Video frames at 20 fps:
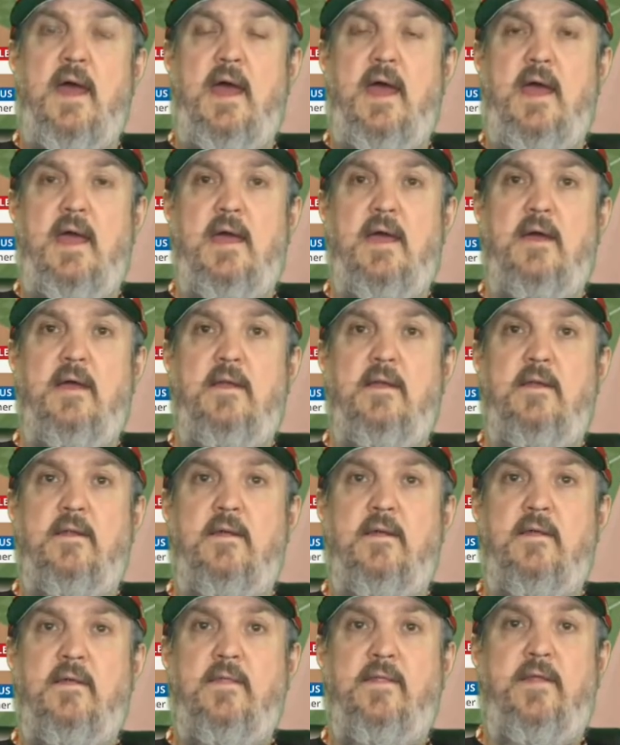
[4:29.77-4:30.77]
and
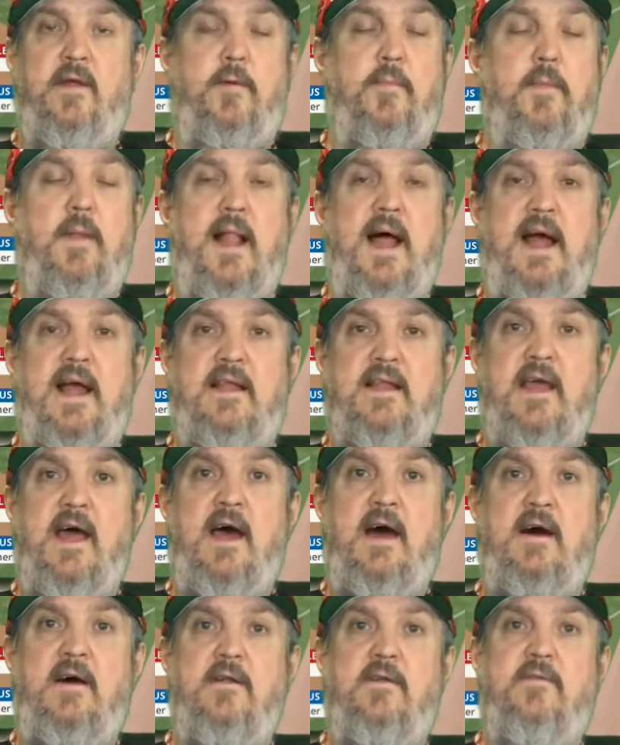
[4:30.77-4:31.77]
they're blacked
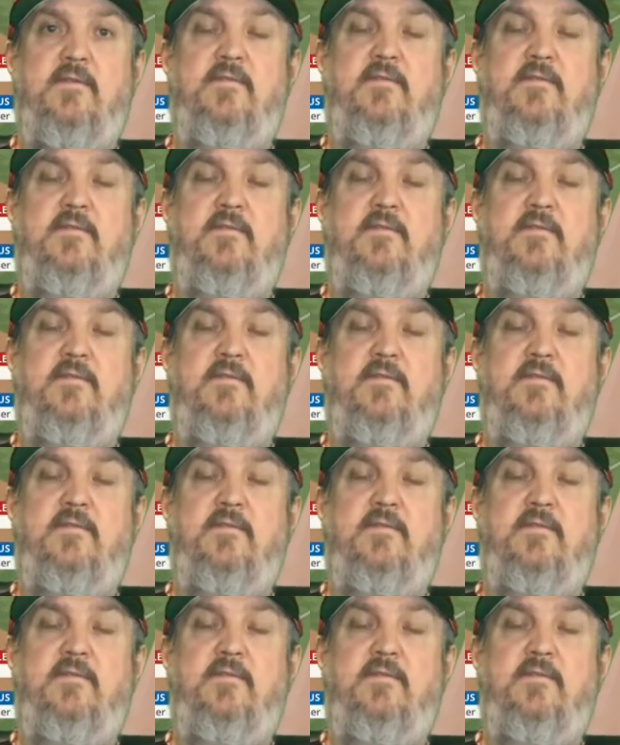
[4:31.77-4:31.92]
out